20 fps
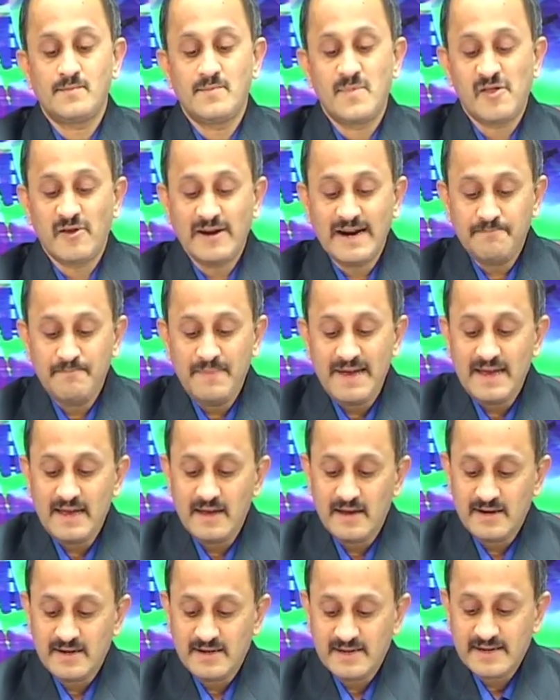So, let
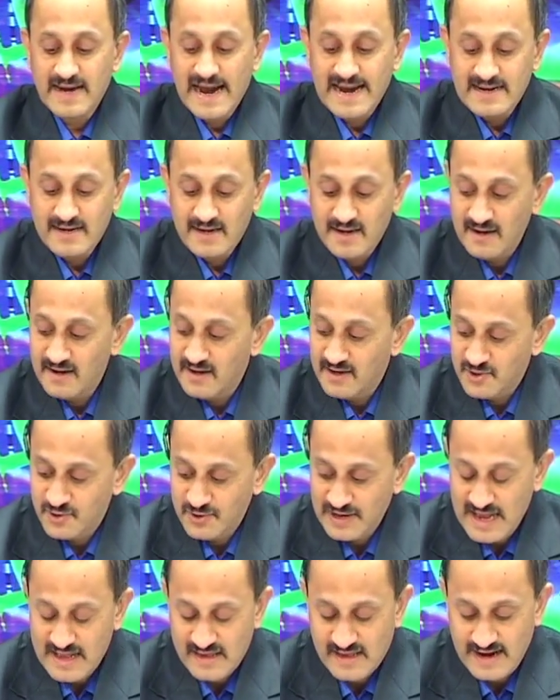me title
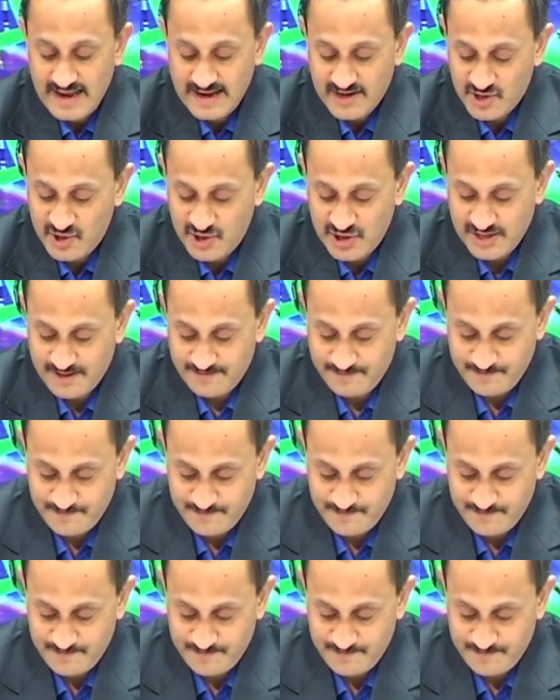today's lecture.